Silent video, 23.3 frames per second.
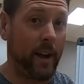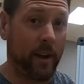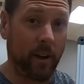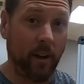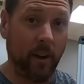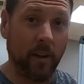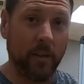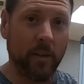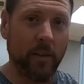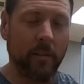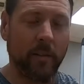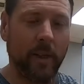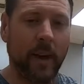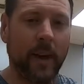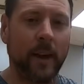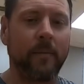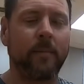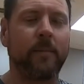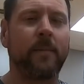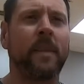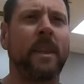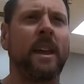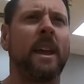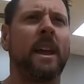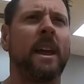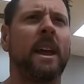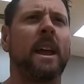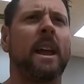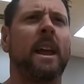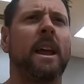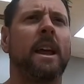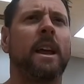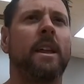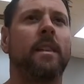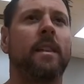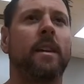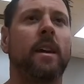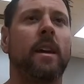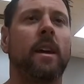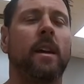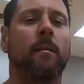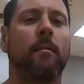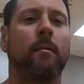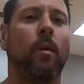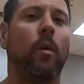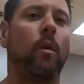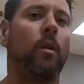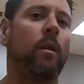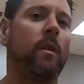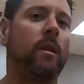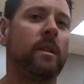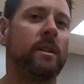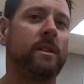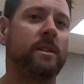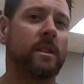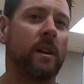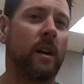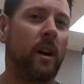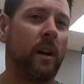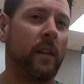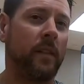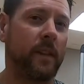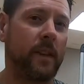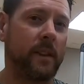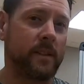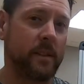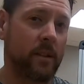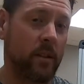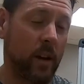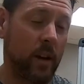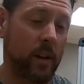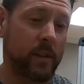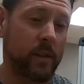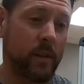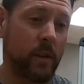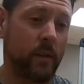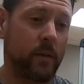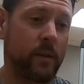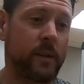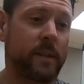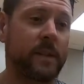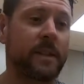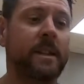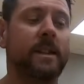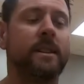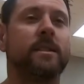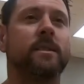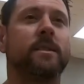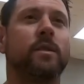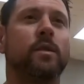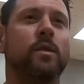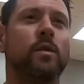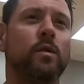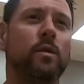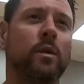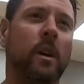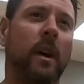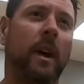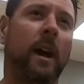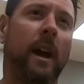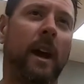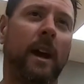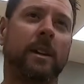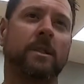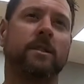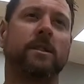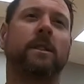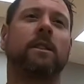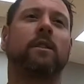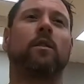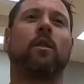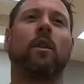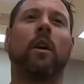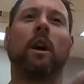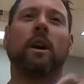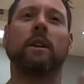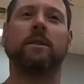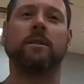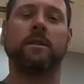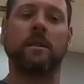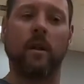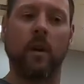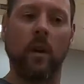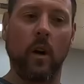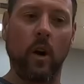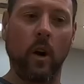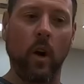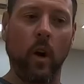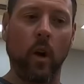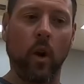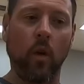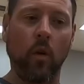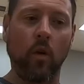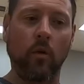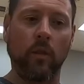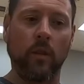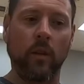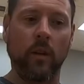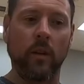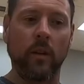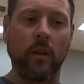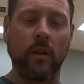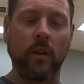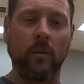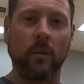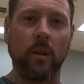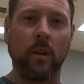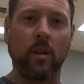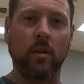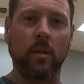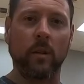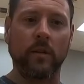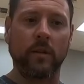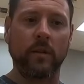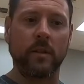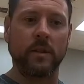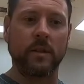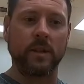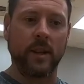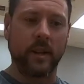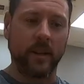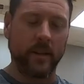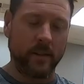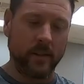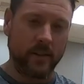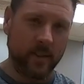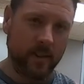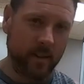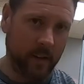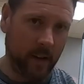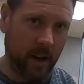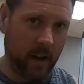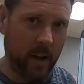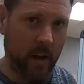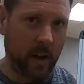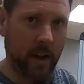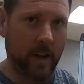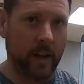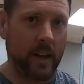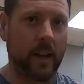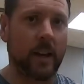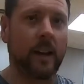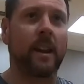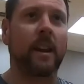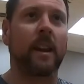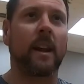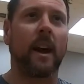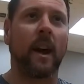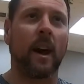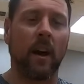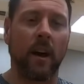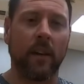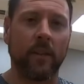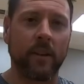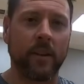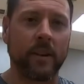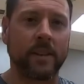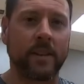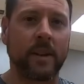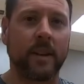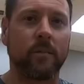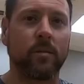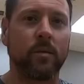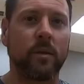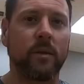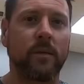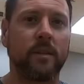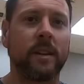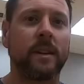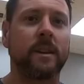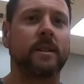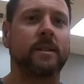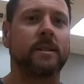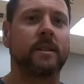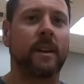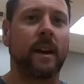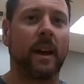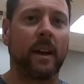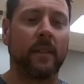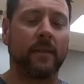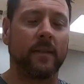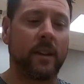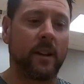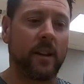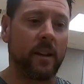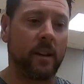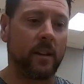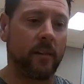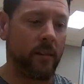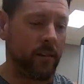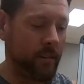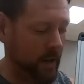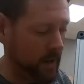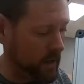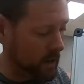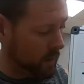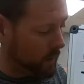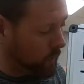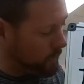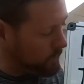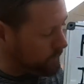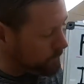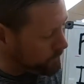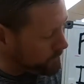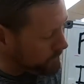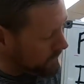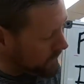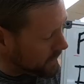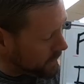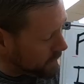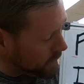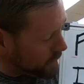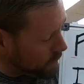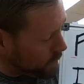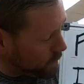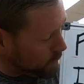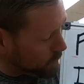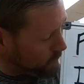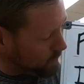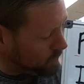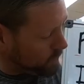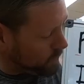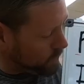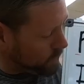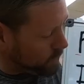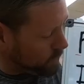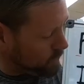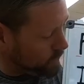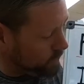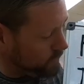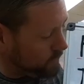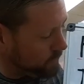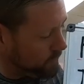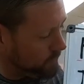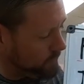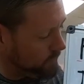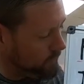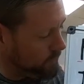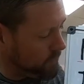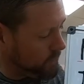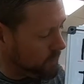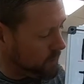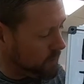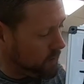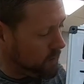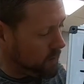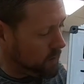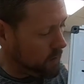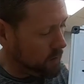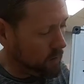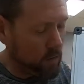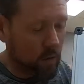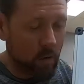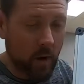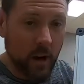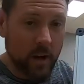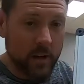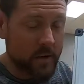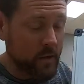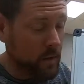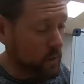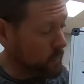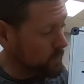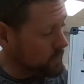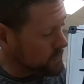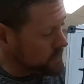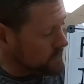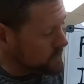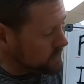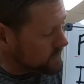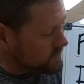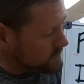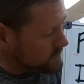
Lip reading: I call them that. The importance on these crossovers is to actually cross over the middle of your chest. Again, I'll have an example of these at the end of the video. We'll go from crossovers